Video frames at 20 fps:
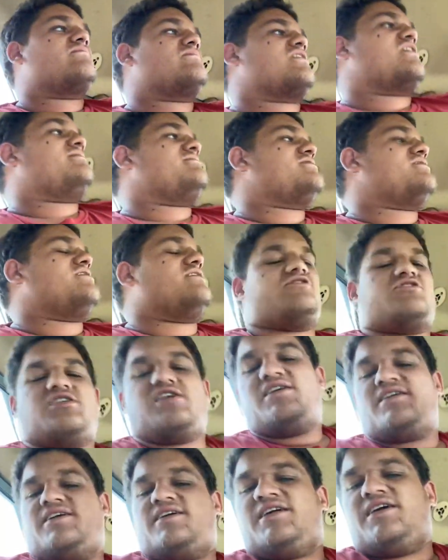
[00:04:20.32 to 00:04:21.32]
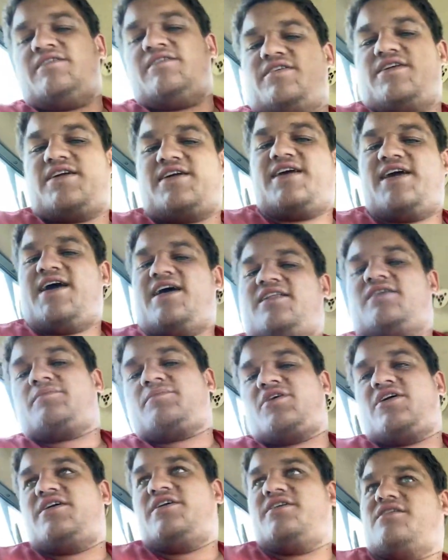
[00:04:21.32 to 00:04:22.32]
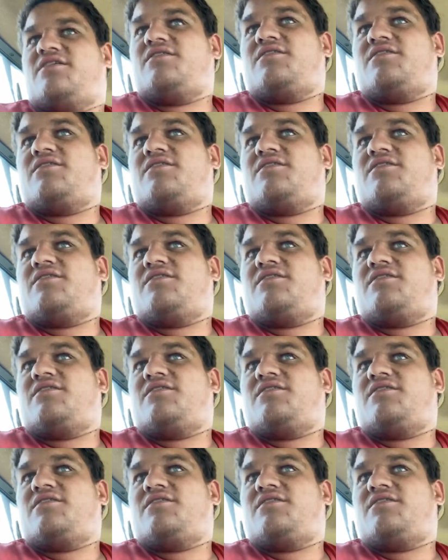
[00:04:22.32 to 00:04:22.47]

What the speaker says: I'm still trying to get everything calibrated.